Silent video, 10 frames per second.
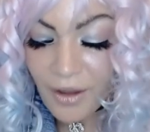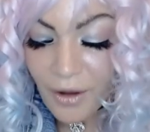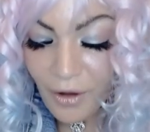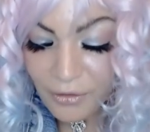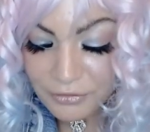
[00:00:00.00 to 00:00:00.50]

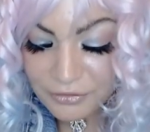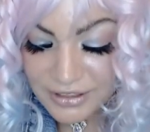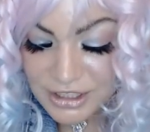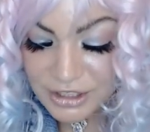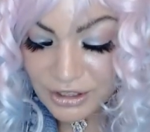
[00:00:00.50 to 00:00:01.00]
All
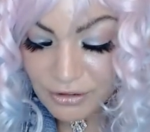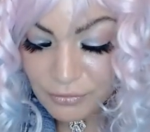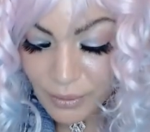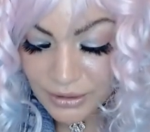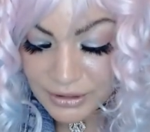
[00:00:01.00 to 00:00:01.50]
fish love
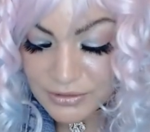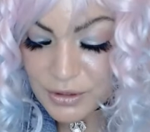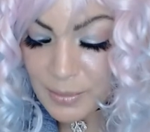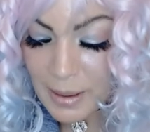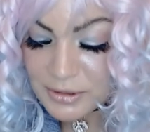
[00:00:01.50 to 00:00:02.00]
water, so
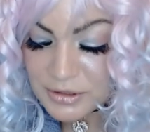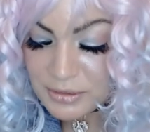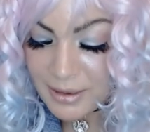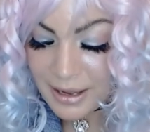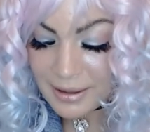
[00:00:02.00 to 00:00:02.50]
remember to
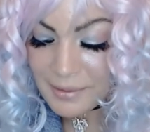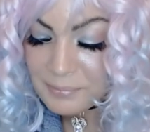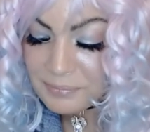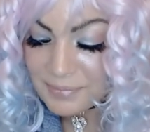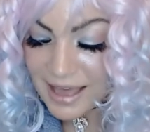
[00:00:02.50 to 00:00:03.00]
buy
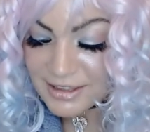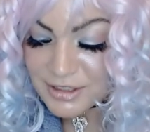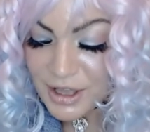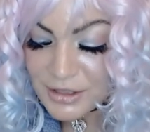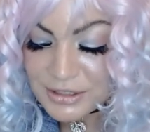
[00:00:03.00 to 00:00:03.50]
bath
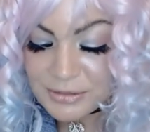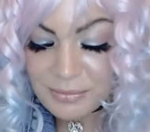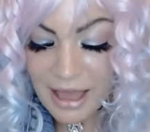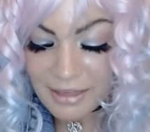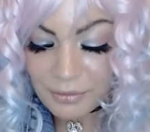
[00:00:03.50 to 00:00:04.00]
salts,
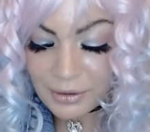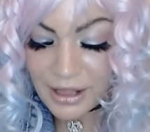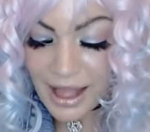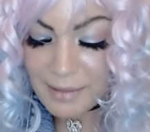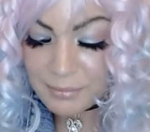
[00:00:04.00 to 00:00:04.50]
bath
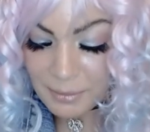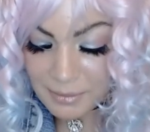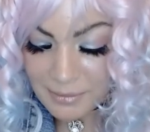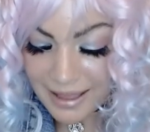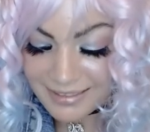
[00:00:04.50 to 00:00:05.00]
oil, and bubble
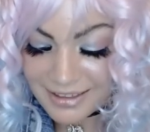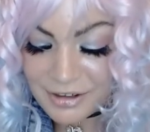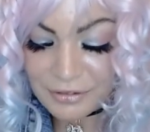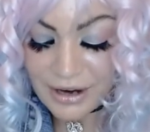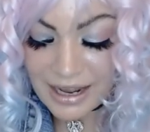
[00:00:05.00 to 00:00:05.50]
bath in a
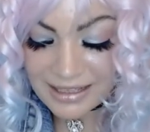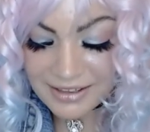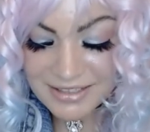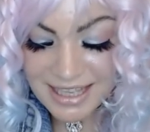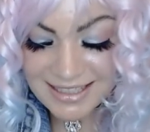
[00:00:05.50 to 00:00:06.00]
variety
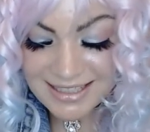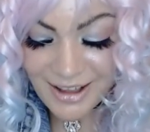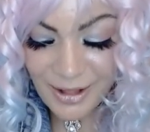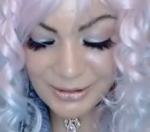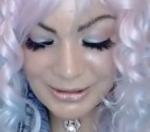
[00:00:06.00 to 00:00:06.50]
of scents and
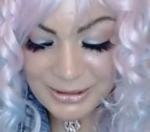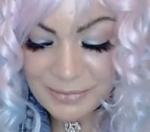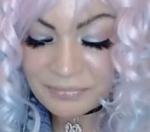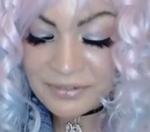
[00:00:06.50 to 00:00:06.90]
colors.